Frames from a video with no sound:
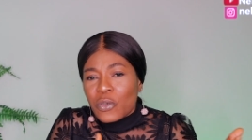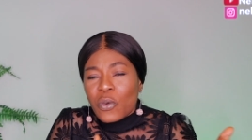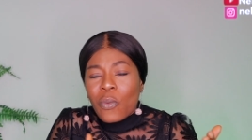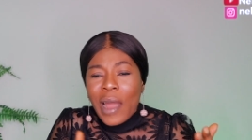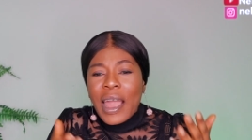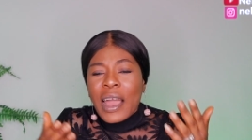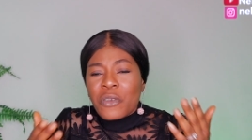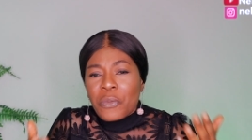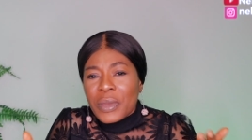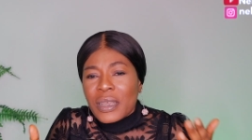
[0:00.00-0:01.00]
So why are
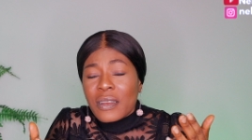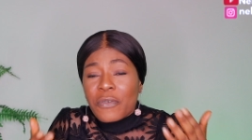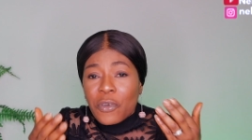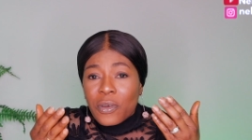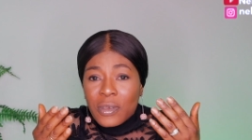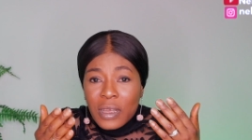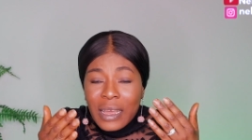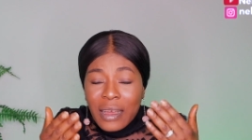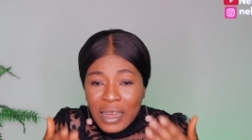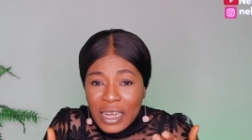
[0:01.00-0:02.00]
you begging for
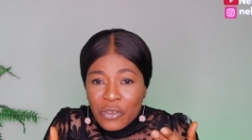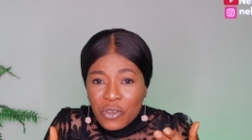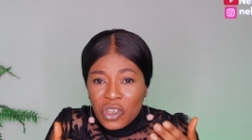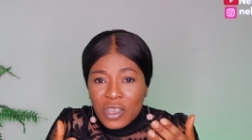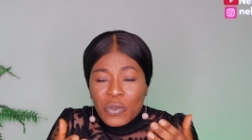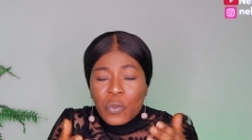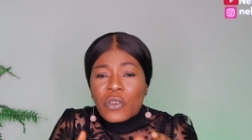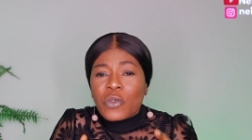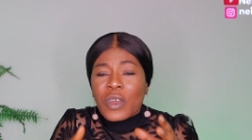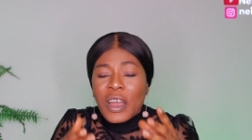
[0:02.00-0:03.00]
her to change?
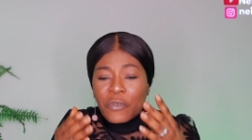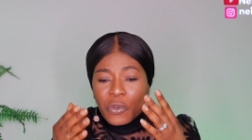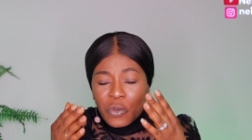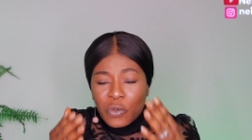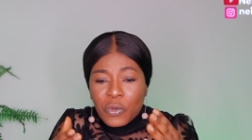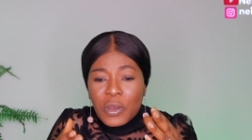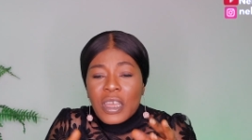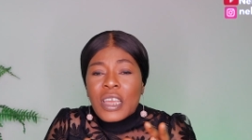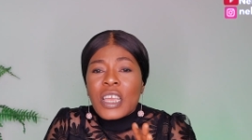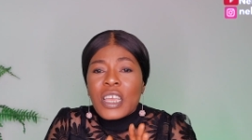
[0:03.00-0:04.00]
What you have to do
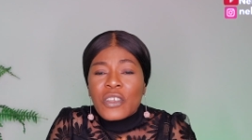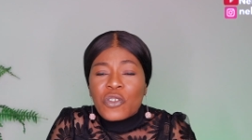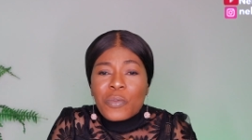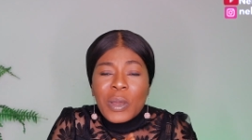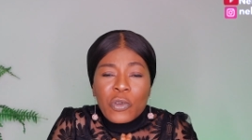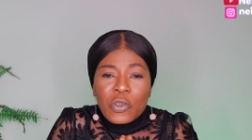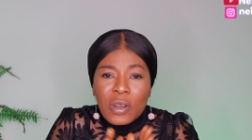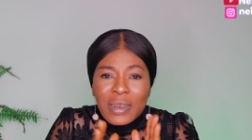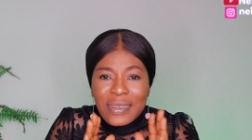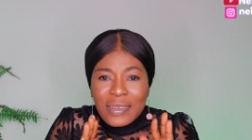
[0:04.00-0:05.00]
is to be able to
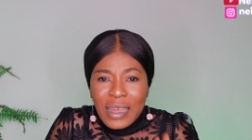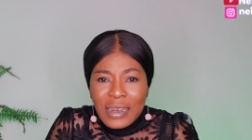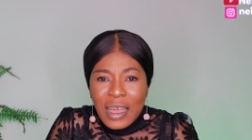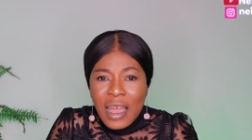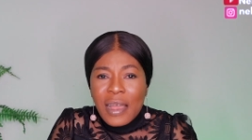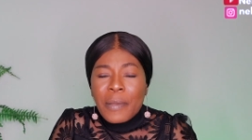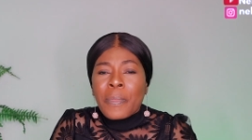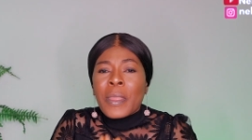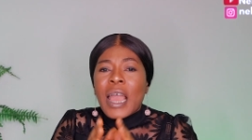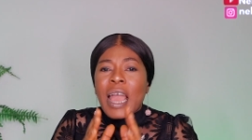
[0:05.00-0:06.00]
understand her
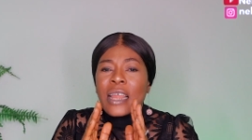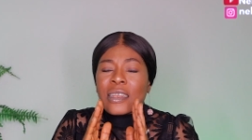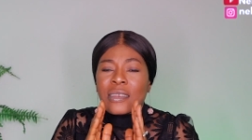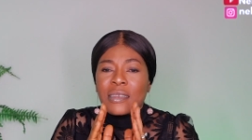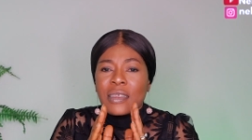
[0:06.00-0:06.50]
and